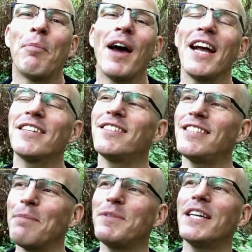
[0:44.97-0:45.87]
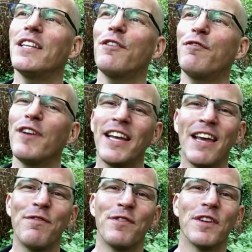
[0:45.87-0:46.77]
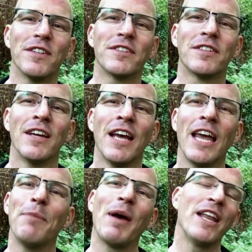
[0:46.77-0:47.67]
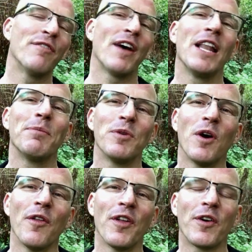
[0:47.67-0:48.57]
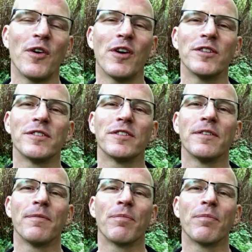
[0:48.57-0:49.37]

by accepting the forgiveness he made available on the cross.